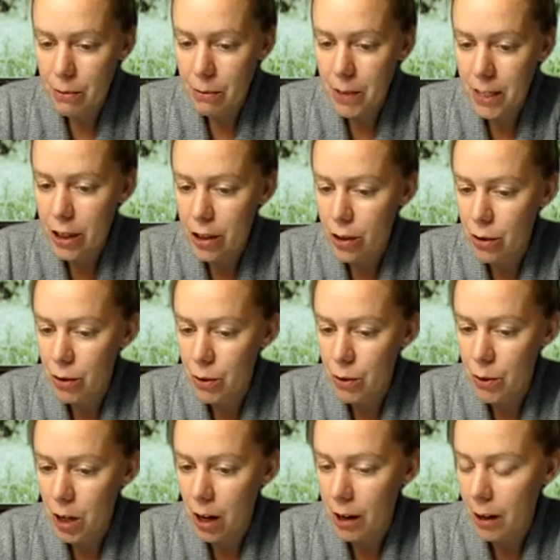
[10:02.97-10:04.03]
me to
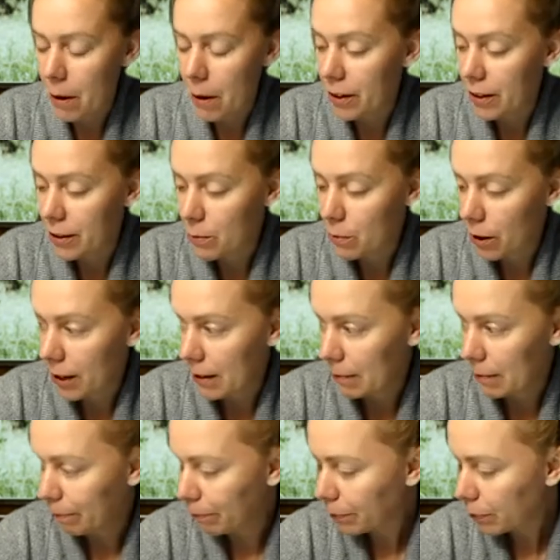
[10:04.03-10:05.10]
talk about it this morning.
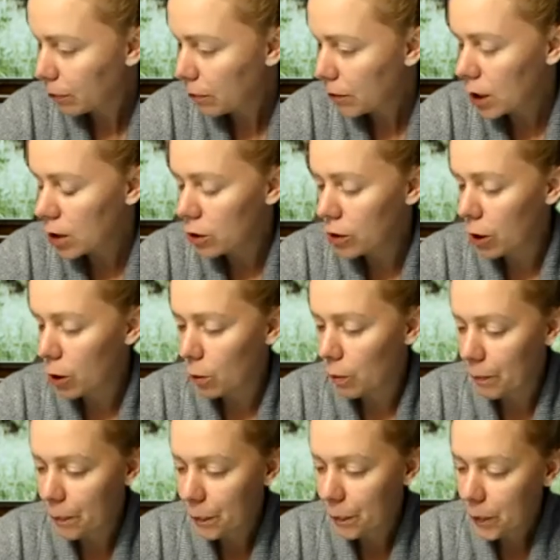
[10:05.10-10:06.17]
So
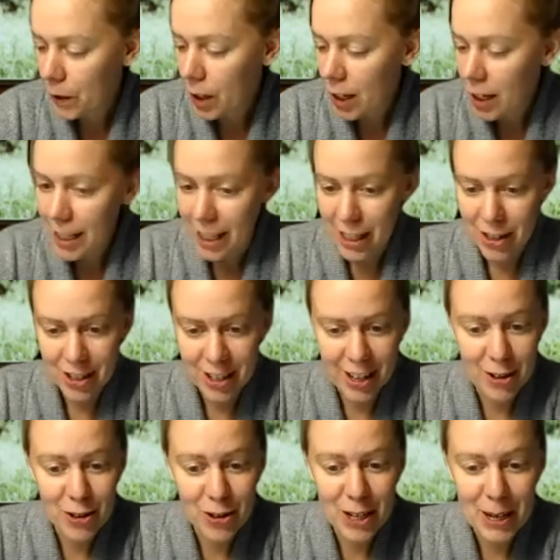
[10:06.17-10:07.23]
here's
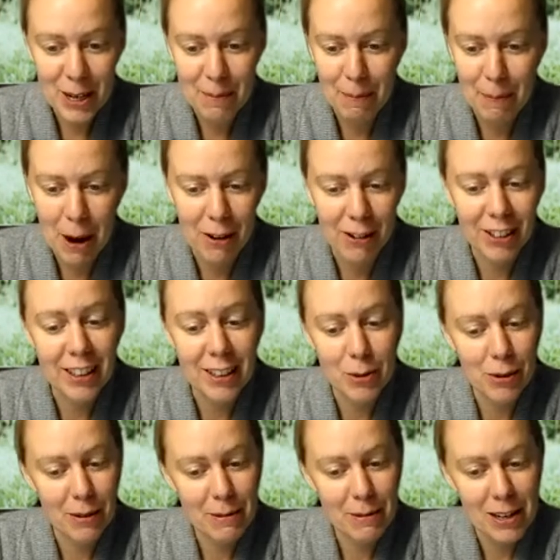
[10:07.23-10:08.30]
another dream. Apparently that's
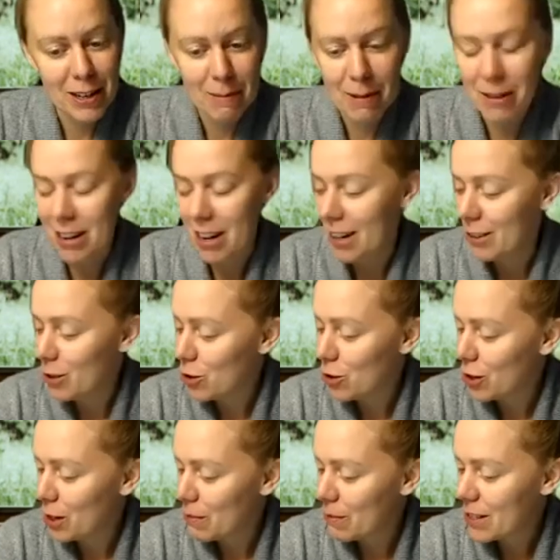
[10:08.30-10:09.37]
what I'm talking about now, is
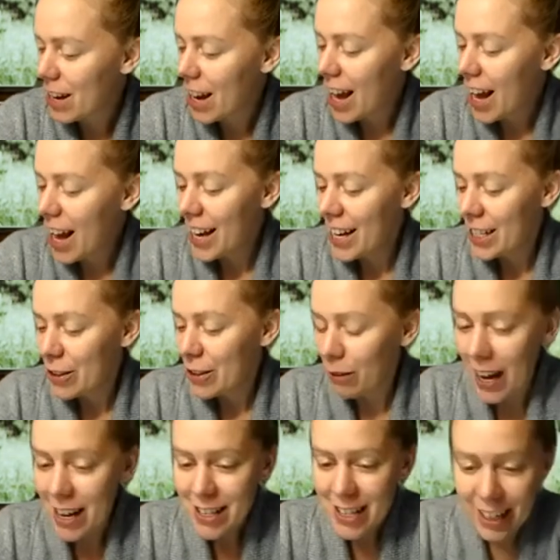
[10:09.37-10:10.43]
dreams. So
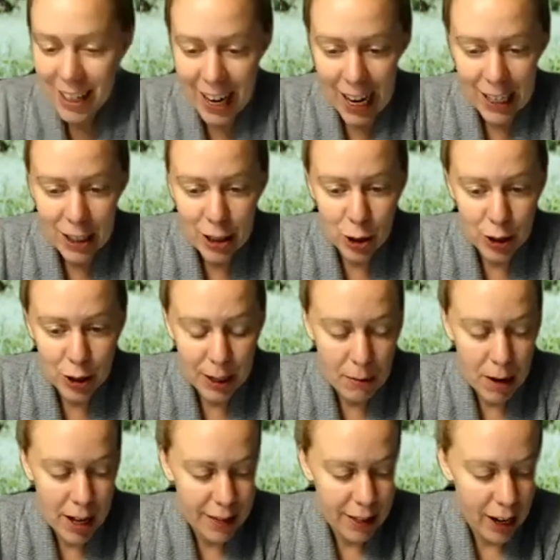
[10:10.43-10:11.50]
last night I had a
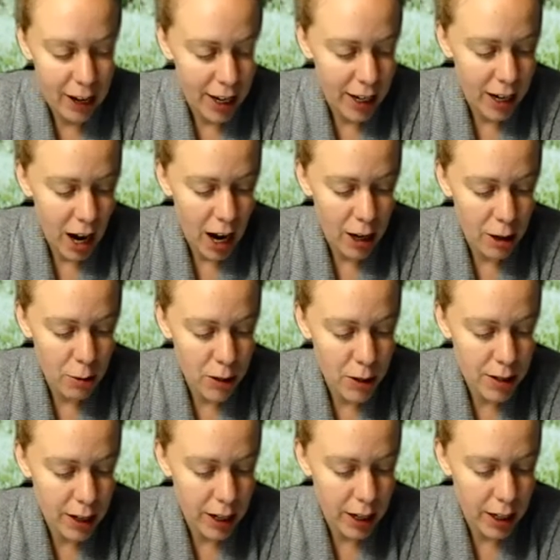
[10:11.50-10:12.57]
dream that I
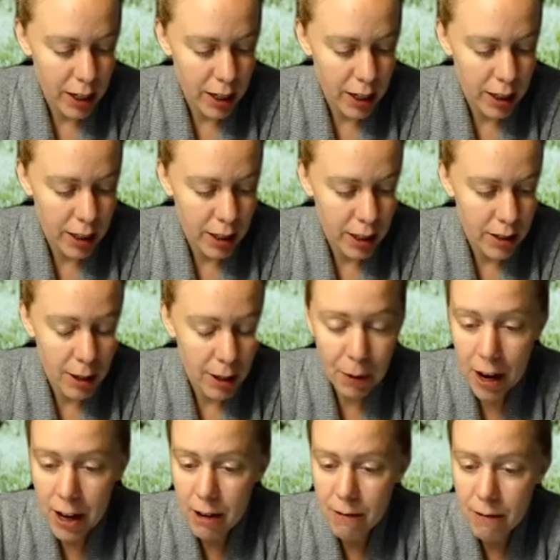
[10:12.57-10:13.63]
was in some
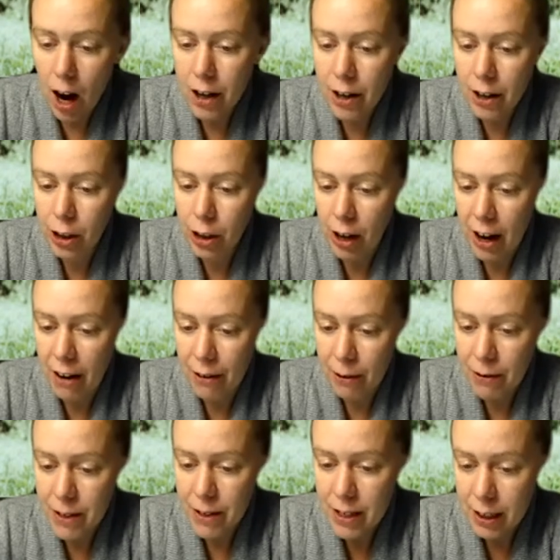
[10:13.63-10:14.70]
kind of underground
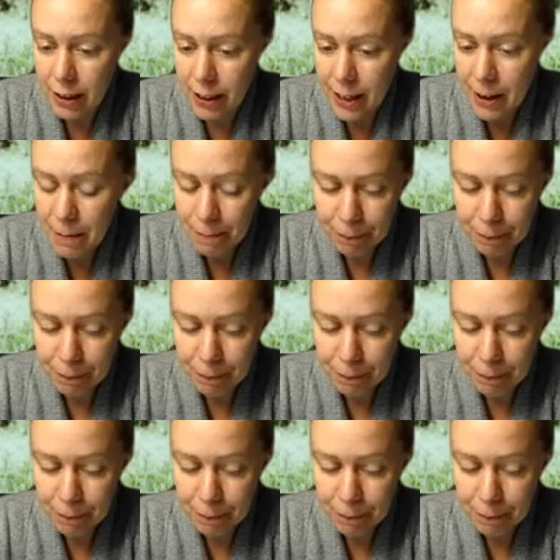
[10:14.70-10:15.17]
facility,